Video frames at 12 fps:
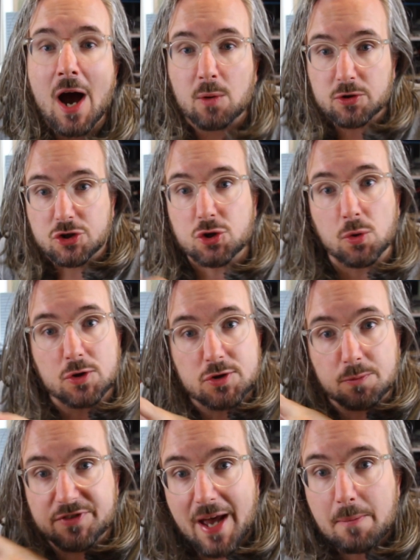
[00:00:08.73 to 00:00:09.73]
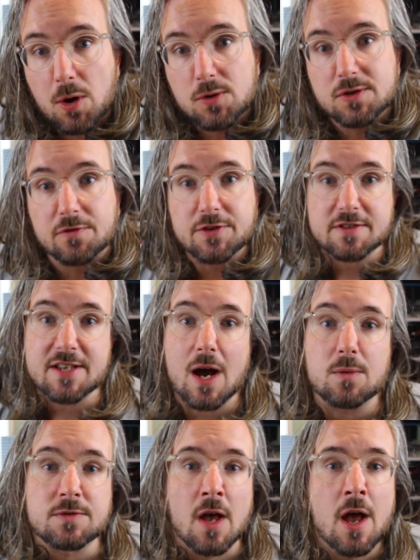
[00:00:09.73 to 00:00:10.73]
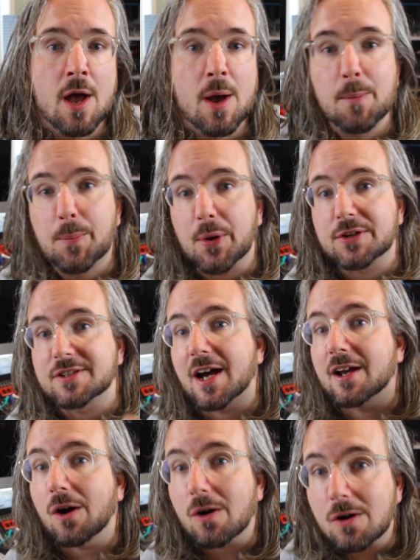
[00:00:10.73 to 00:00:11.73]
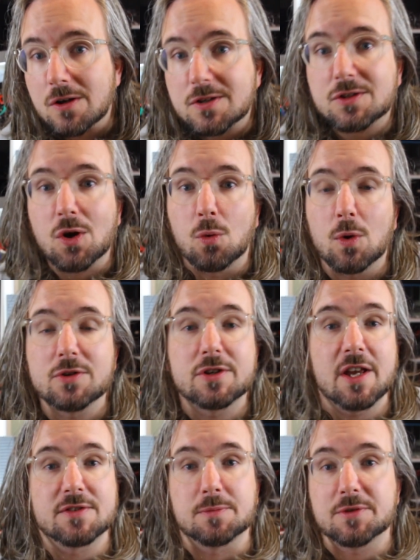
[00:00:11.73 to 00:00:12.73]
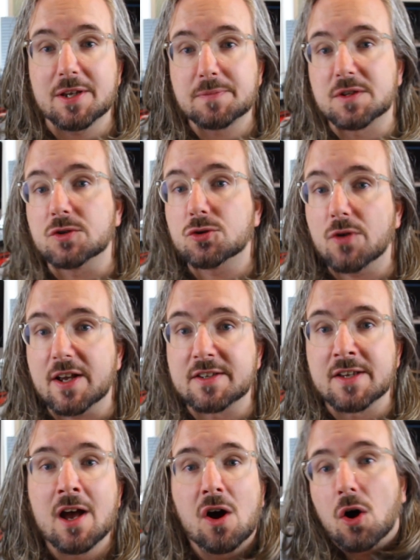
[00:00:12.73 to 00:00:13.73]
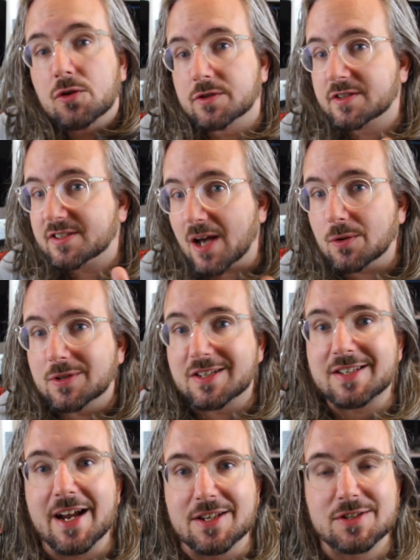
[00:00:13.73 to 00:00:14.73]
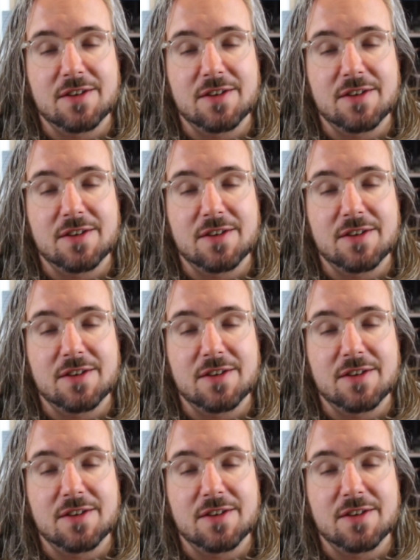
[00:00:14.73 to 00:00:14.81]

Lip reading: I want to show you some demos of the sounds, but I also want to give some tips and tricks on sound design.